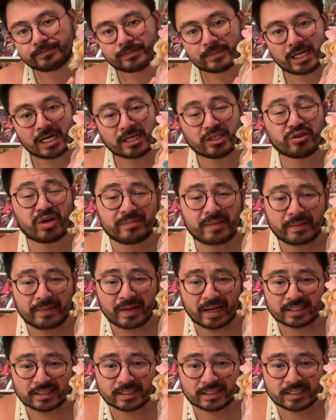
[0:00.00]
I tried my
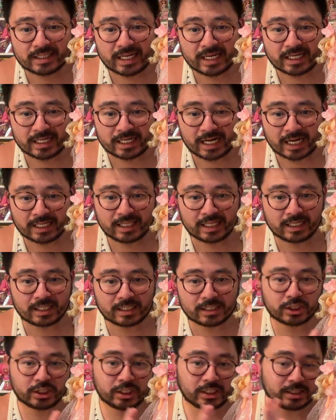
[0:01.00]
best, and I think
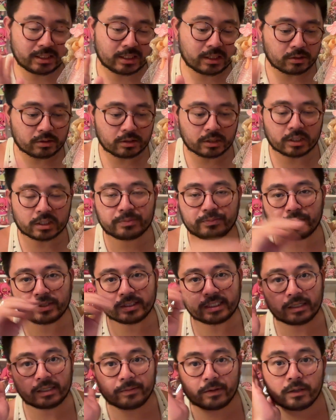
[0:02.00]
she still looks
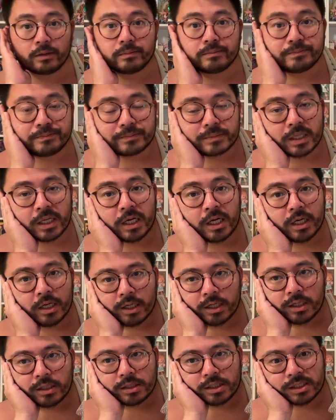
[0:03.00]
presentable
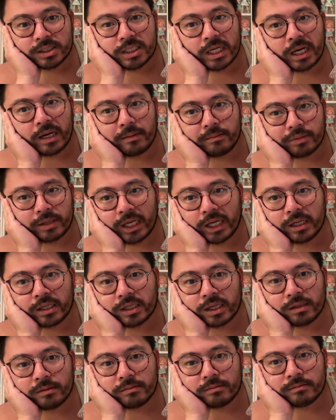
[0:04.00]
to some
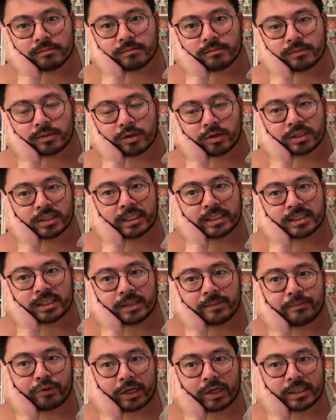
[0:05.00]
kingdom or and some
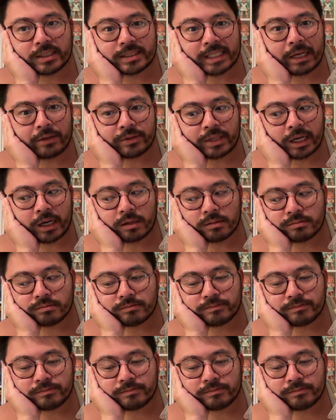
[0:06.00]
prince out there.